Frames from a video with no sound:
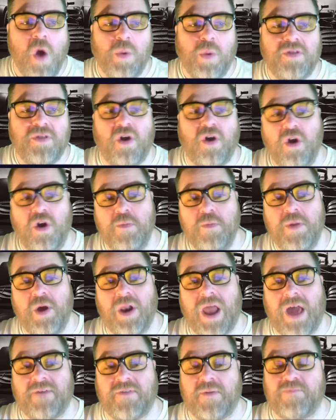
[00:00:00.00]
with whom he'll
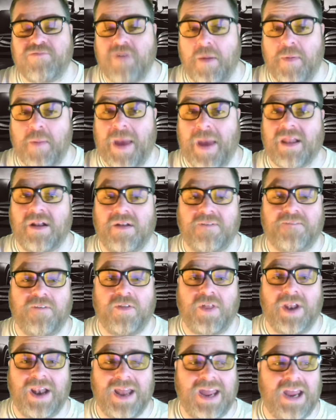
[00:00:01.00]
have a proper battle for
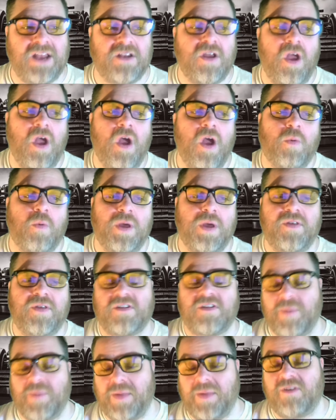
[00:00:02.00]
the lead with
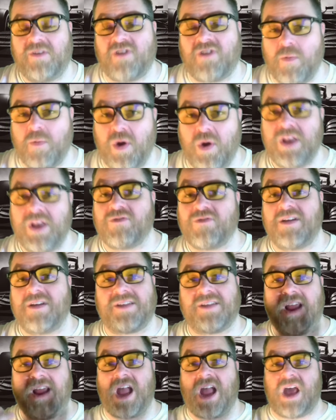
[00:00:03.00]
to make the show more
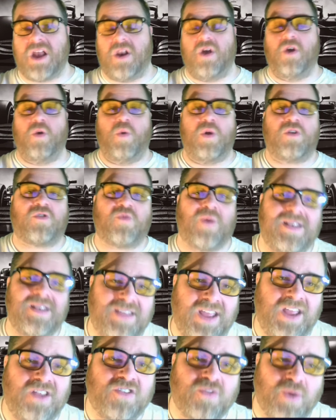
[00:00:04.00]
interesting. Hello,
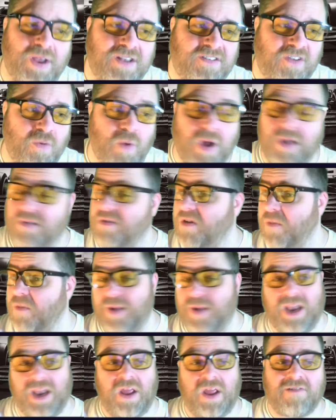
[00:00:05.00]
2021.
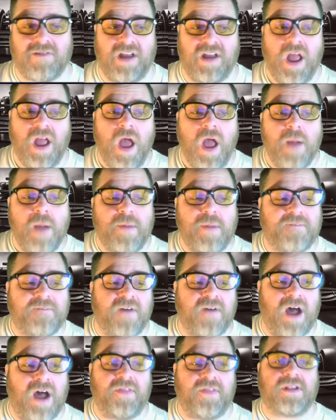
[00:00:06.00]
Completely agree. But for
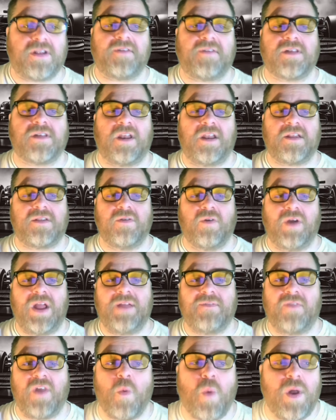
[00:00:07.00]
others, they said, it's not
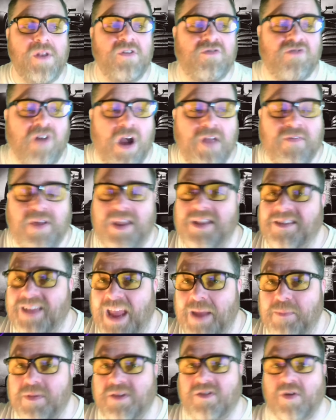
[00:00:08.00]
even that one driver and
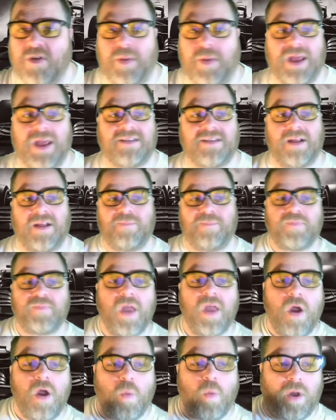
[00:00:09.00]
team is dominating.
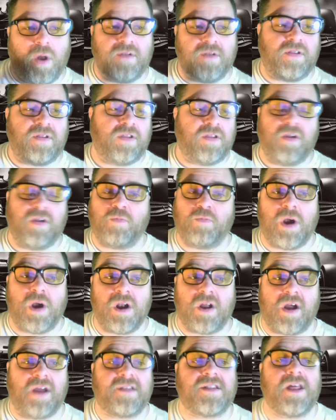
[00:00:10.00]
One
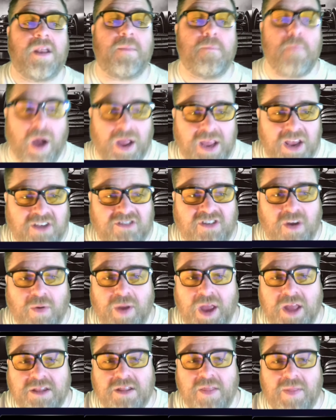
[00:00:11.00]
guy said, my issue
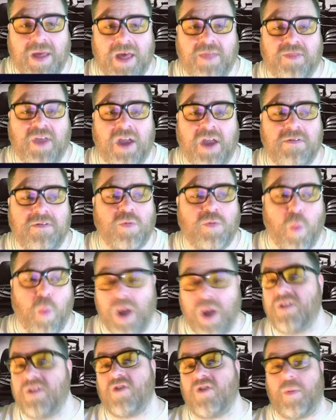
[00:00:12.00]
isn't that there is
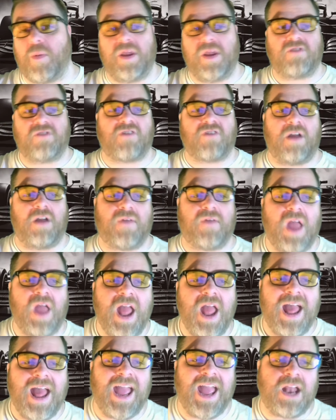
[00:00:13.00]
one dominant driver.
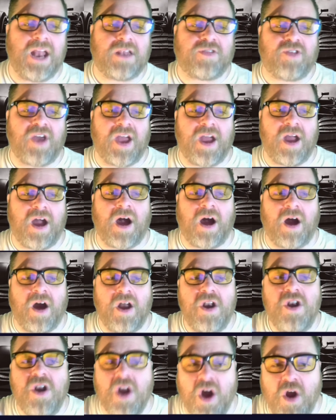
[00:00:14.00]
It's there are
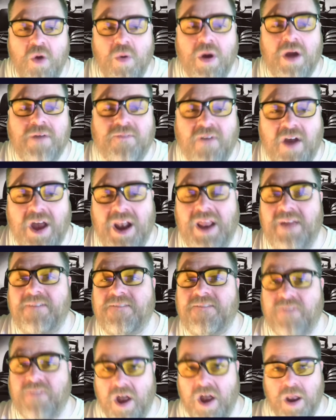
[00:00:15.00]
no overtly
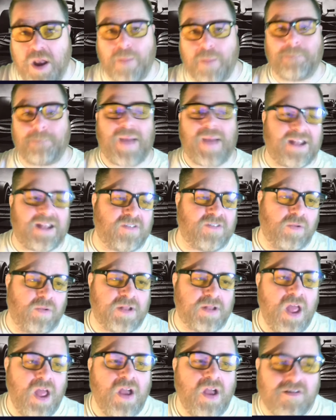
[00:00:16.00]
fun battles,
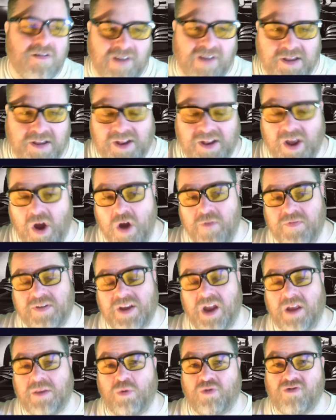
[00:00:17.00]
crazy
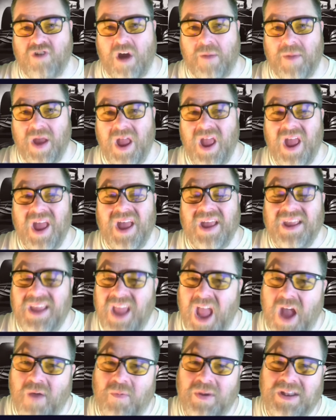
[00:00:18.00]
overtakes or drama.
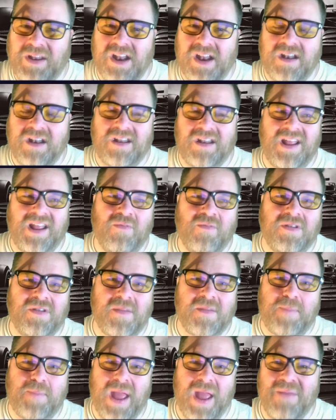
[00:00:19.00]
Yeah, we didn't. It was a
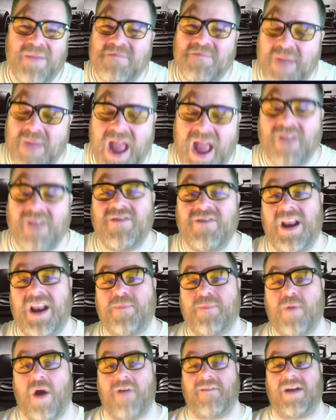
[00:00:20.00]
bit meh, really,
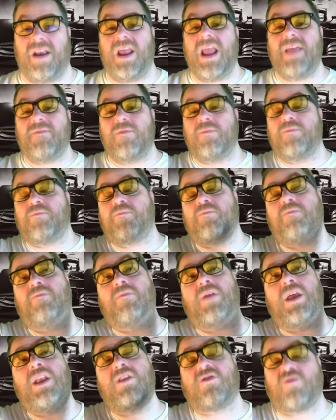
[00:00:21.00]
Bahrain. Even
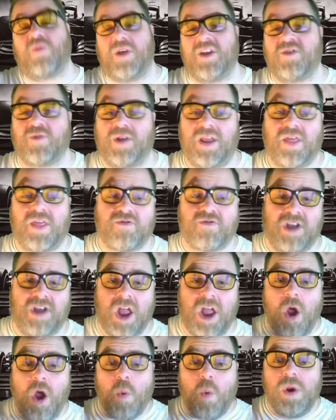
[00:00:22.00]
in 2023,
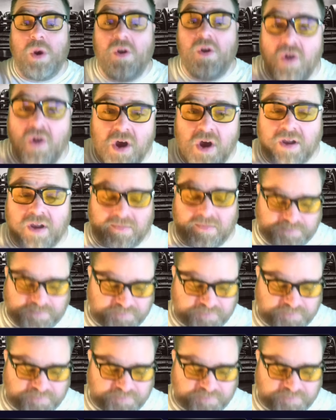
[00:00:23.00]
when you look